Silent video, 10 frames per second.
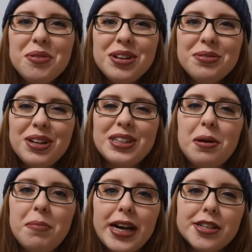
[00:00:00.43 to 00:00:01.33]
everyone,
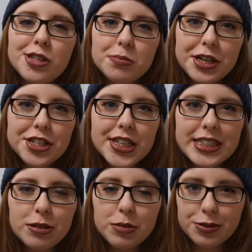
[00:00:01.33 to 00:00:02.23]
welcome back to my
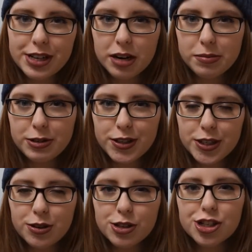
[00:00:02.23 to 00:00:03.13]
channel Murakami
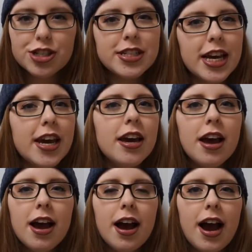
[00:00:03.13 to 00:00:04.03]
Chronicles. Today
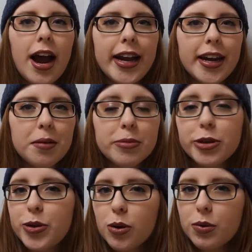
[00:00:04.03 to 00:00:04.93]
I
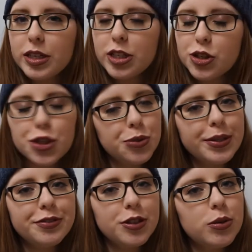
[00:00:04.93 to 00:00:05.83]
am going to
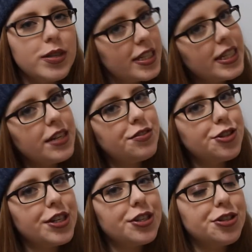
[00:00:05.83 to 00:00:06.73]
review Sea of
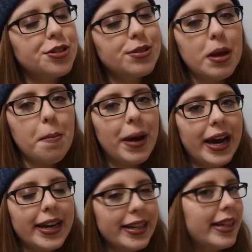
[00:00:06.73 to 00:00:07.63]
Strangers
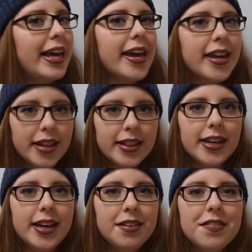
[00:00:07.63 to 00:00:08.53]
by Lang
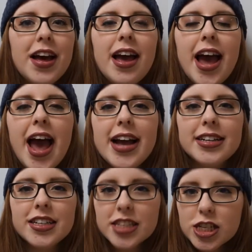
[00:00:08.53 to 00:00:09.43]
Leav,
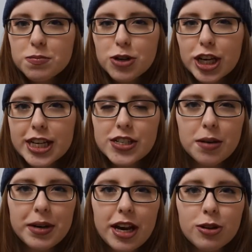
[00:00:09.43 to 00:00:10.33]
and this book is
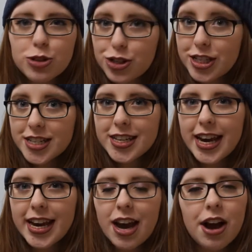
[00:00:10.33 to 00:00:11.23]
coming out
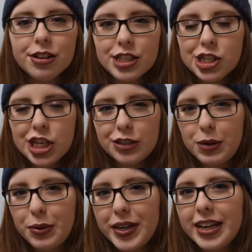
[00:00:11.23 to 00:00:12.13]
today on
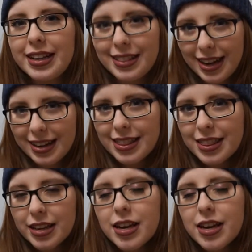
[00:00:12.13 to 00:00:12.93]
January 9th